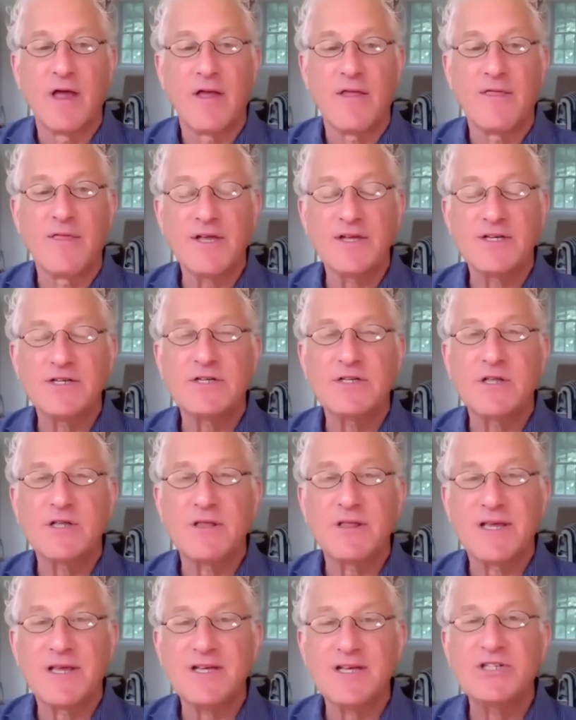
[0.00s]

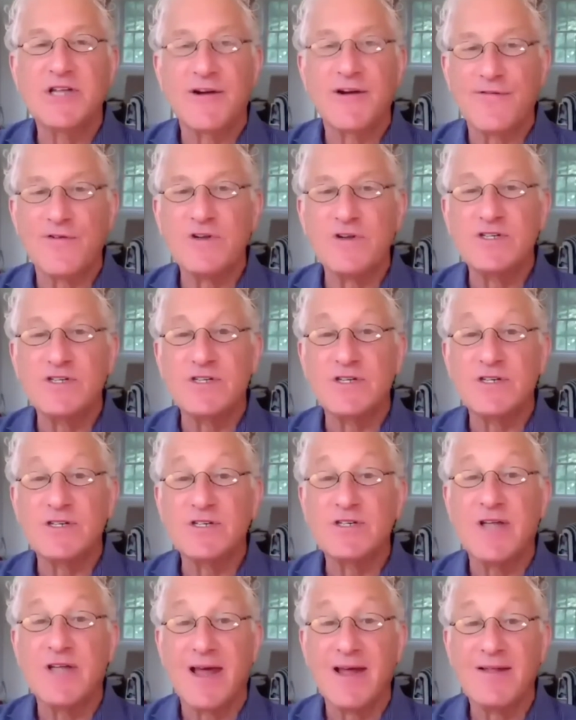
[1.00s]
these differences
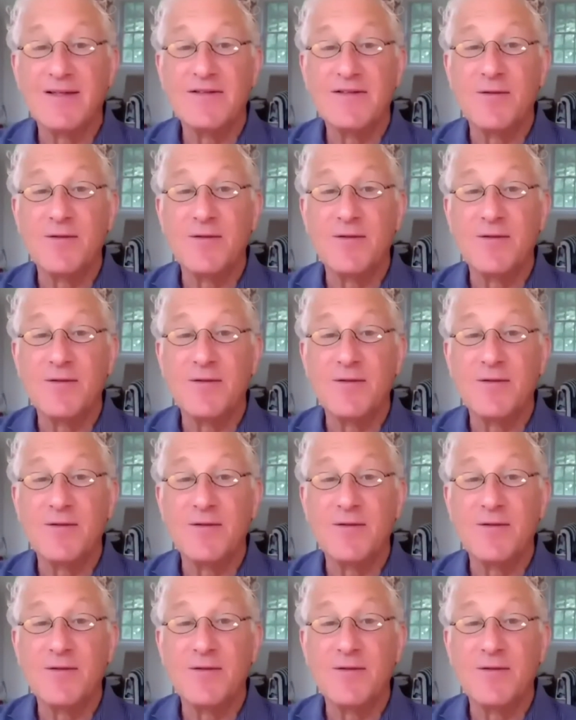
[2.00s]
tend